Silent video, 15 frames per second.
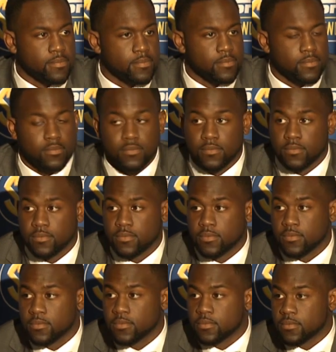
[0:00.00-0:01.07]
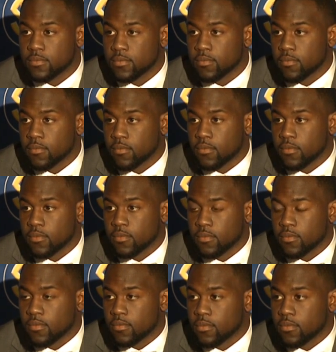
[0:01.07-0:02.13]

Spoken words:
No one is speaking in this clip.